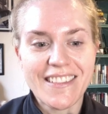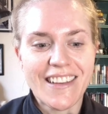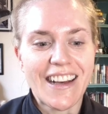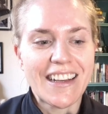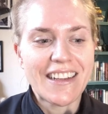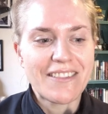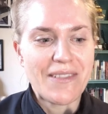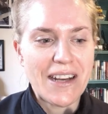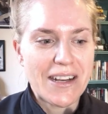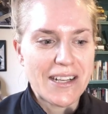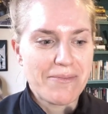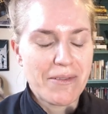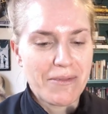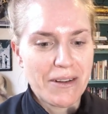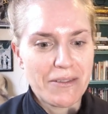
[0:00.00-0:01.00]
Like, my
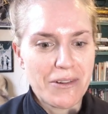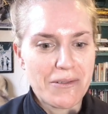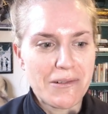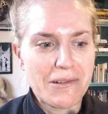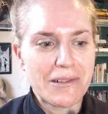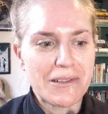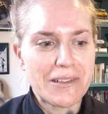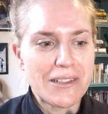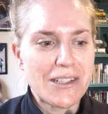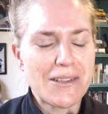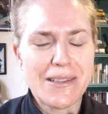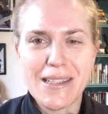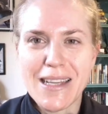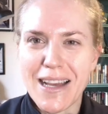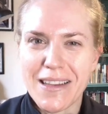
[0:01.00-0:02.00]
husband went for a walk on
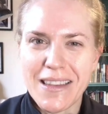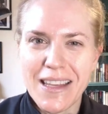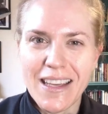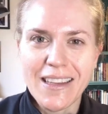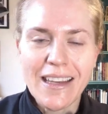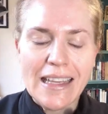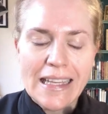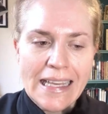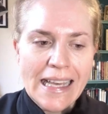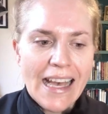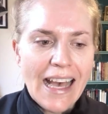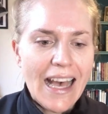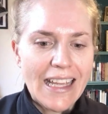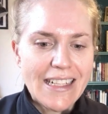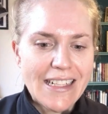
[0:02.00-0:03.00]
Tuesday, I think,
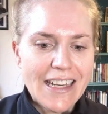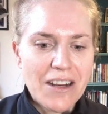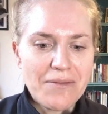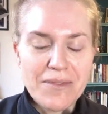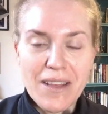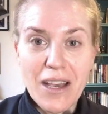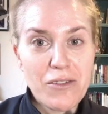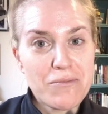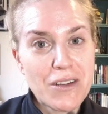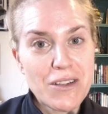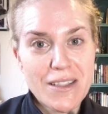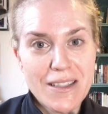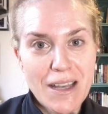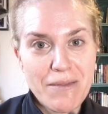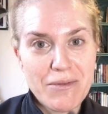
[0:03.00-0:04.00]
and
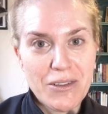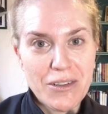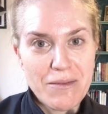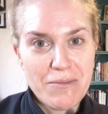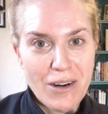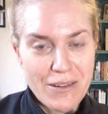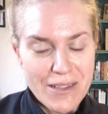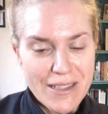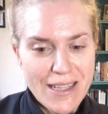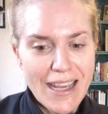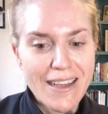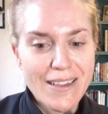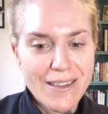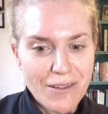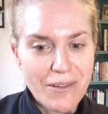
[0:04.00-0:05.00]
almost stepped on a brown
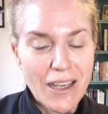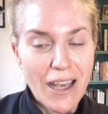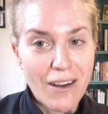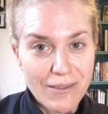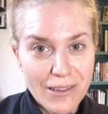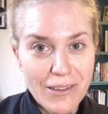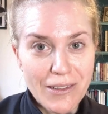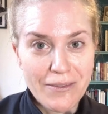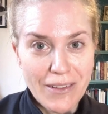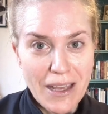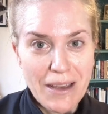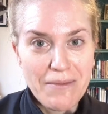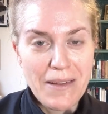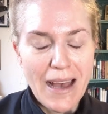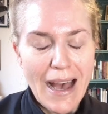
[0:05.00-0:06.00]
snake. So we have a lot of
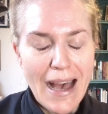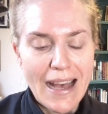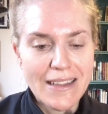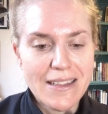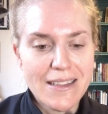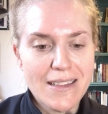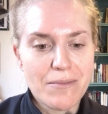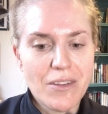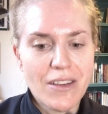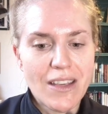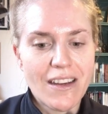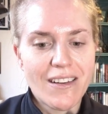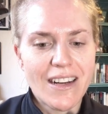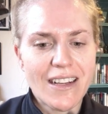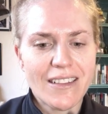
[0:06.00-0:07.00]
them this time of the
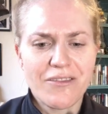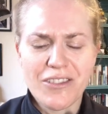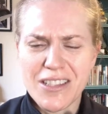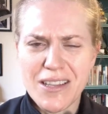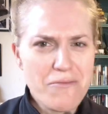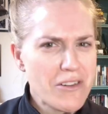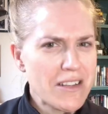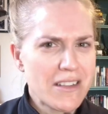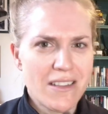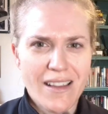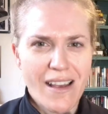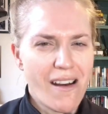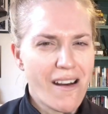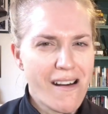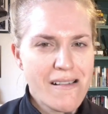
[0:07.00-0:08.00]
year. And for some reason,
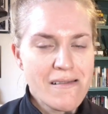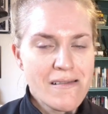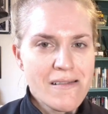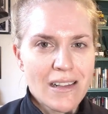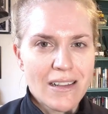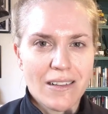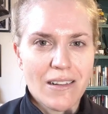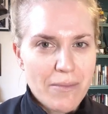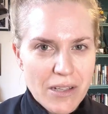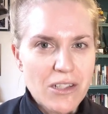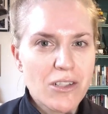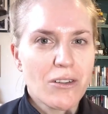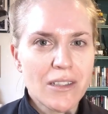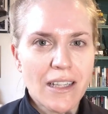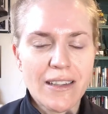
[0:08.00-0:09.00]
they are, like, I've been
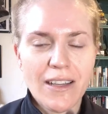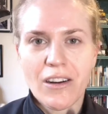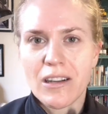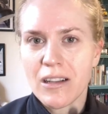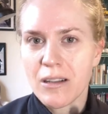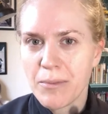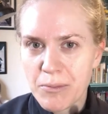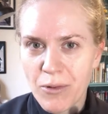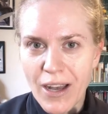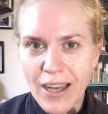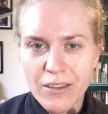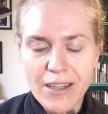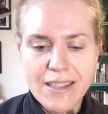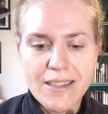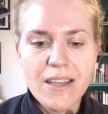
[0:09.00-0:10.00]
told that they're a little bit more
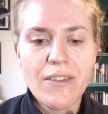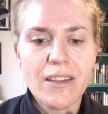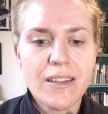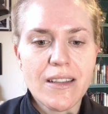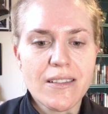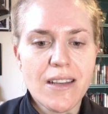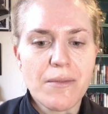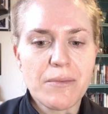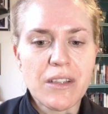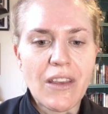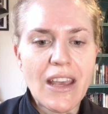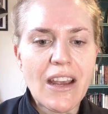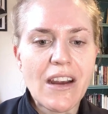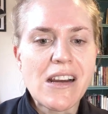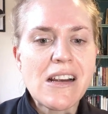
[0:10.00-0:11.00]
aggressive this time of the
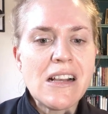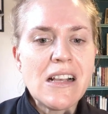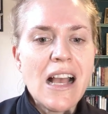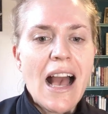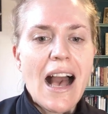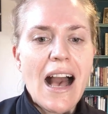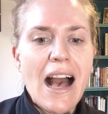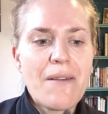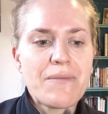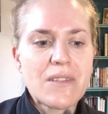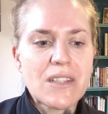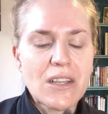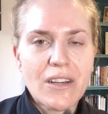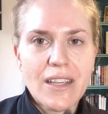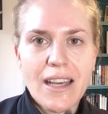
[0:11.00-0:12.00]
year.
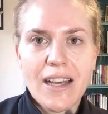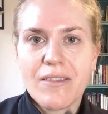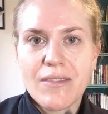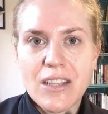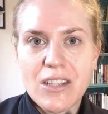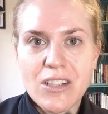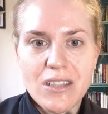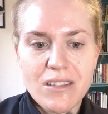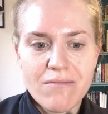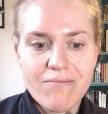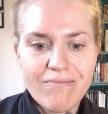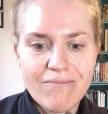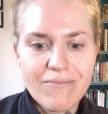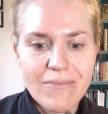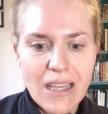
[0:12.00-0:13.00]
It's just
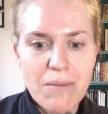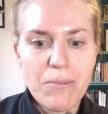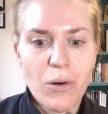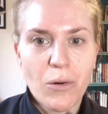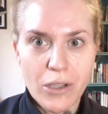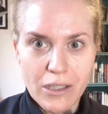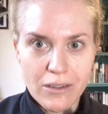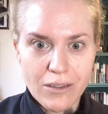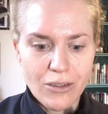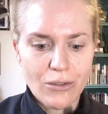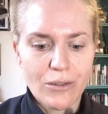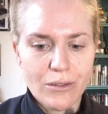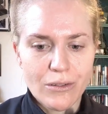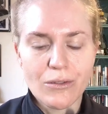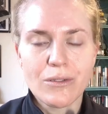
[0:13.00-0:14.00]
important to
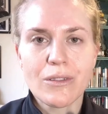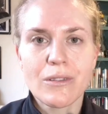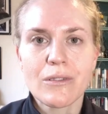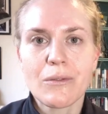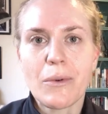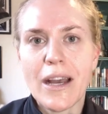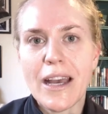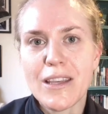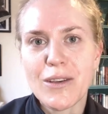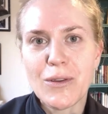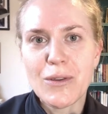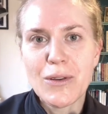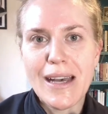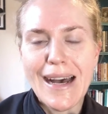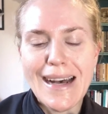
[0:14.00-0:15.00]
look where
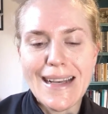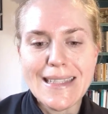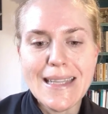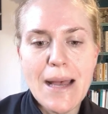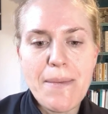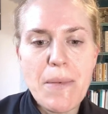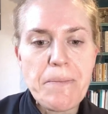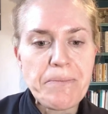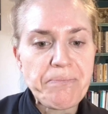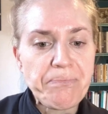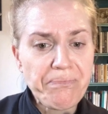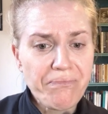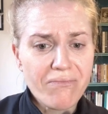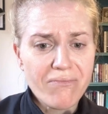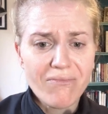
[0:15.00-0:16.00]
you step.
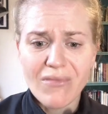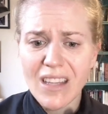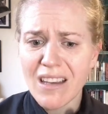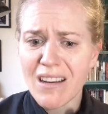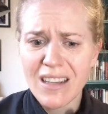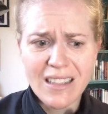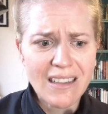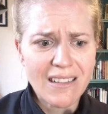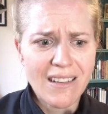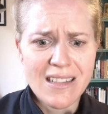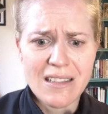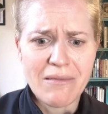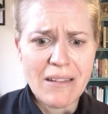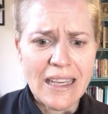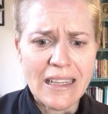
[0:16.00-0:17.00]
I think
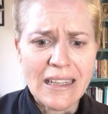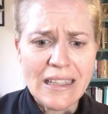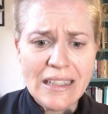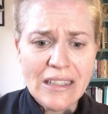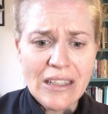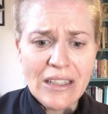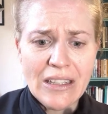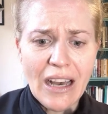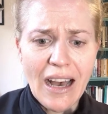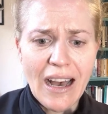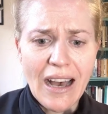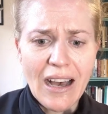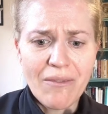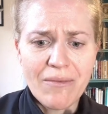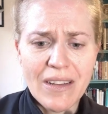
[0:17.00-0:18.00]
last week,
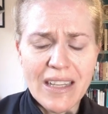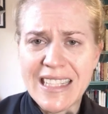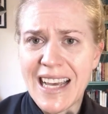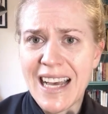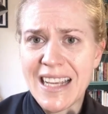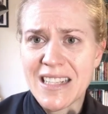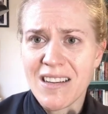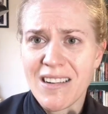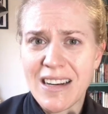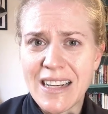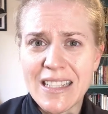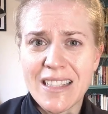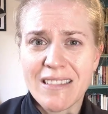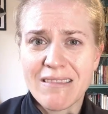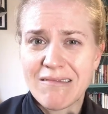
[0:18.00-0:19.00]
a dad
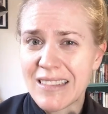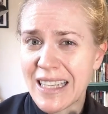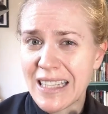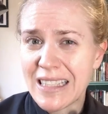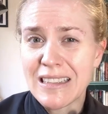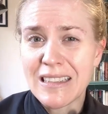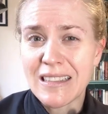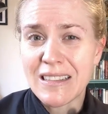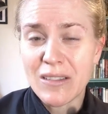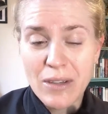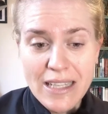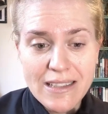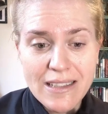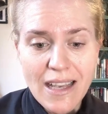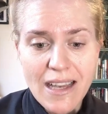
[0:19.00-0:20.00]
died in
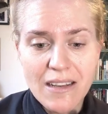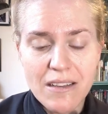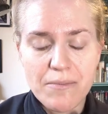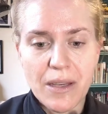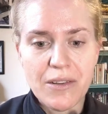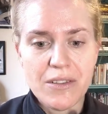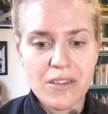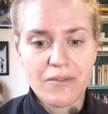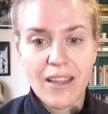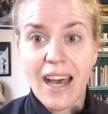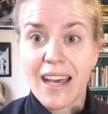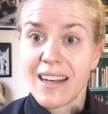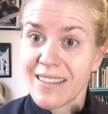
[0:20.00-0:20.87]
Queensland because of that.